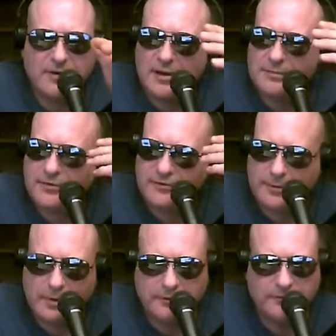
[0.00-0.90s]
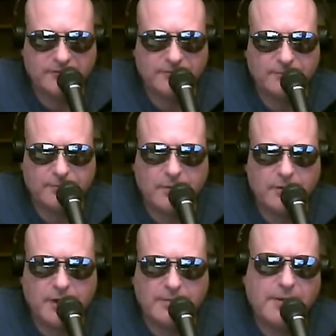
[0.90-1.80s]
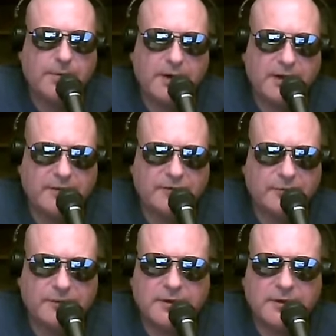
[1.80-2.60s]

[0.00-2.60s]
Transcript: I'm just blowing smoke out my butt on this one.